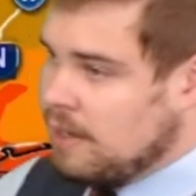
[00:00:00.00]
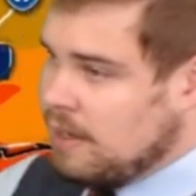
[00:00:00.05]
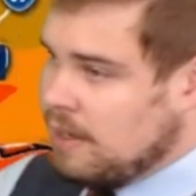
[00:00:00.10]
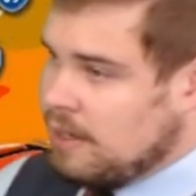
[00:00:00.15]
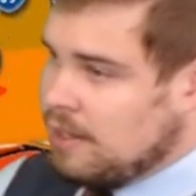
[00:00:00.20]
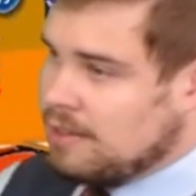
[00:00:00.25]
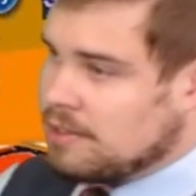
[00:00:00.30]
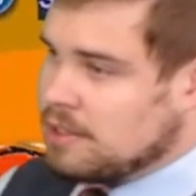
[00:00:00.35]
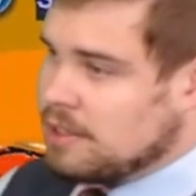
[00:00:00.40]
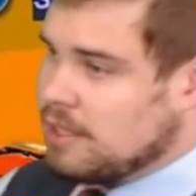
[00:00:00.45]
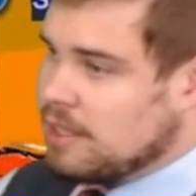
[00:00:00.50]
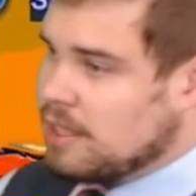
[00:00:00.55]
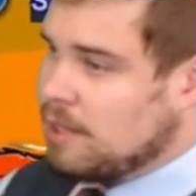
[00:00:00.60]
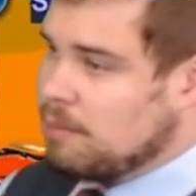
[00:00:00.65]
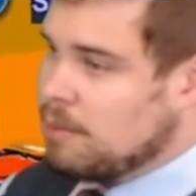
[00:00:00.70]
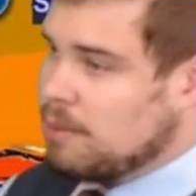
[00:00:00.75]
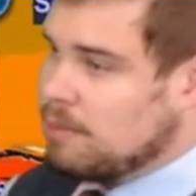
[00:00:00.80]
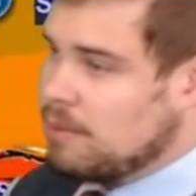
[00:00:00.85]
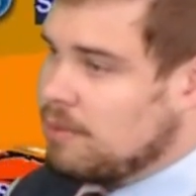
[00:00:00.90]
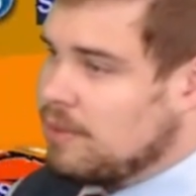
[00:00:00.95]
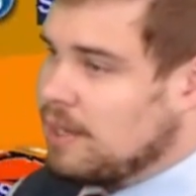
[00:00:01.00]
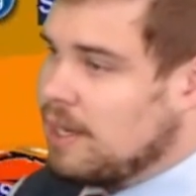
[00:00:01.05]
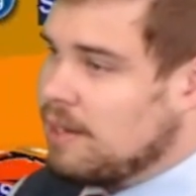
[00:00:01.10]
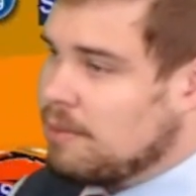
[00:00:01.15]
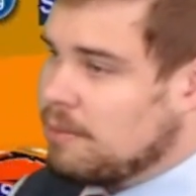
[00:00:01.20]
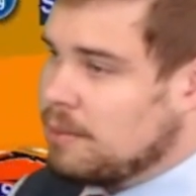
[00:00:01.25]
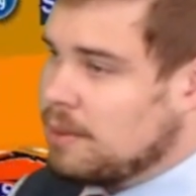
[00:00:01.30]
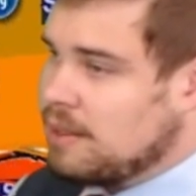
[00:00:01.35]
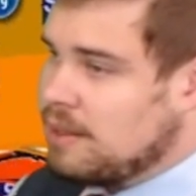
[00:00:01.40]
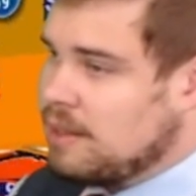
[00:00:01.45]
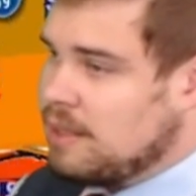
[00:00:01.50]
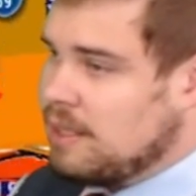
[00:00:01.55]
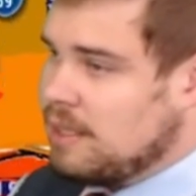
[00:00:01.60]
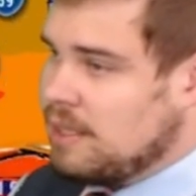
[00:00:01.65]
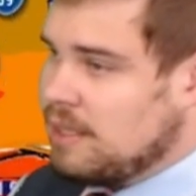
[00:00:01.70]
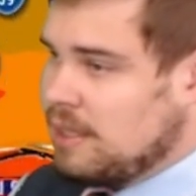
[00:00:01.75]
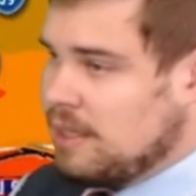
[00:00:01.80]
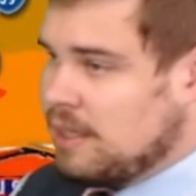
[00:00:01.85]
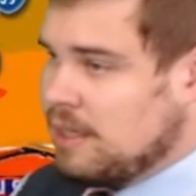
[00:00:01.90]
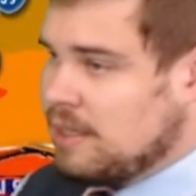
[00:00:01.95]
Here's a look at what we've got with
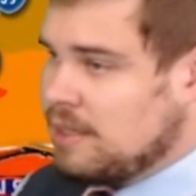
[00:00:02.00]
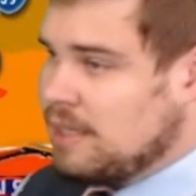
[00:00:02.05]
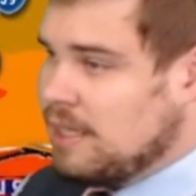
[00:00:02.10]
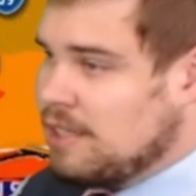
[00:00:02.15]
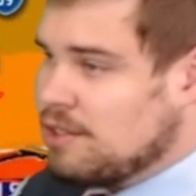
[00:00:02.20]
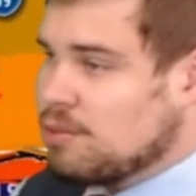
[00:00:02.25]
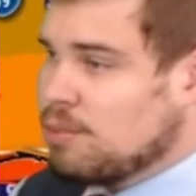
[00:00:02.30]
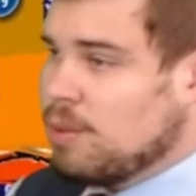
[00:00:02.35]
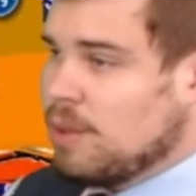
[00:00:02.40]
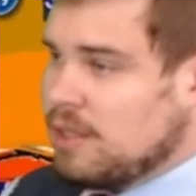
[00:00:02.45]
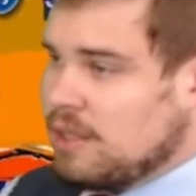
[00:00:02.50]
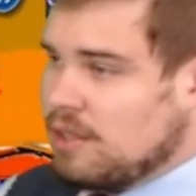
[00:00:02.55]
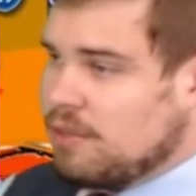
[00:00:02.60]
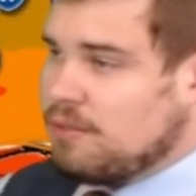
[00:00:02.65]
the days 1 to